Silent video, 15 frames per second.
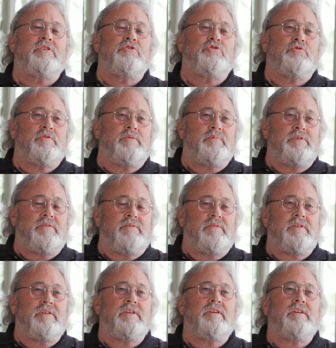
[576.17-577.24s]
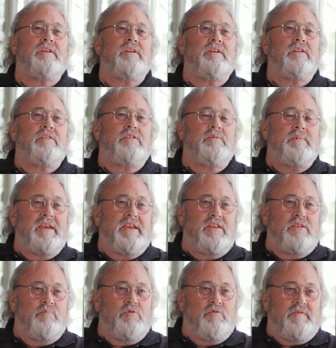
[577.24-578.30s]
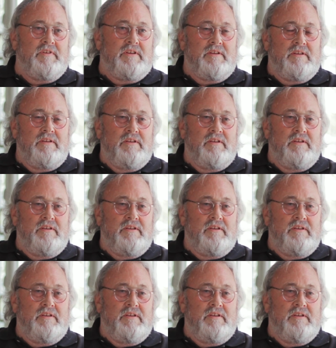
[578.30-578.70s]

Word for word: contribute to making the movie.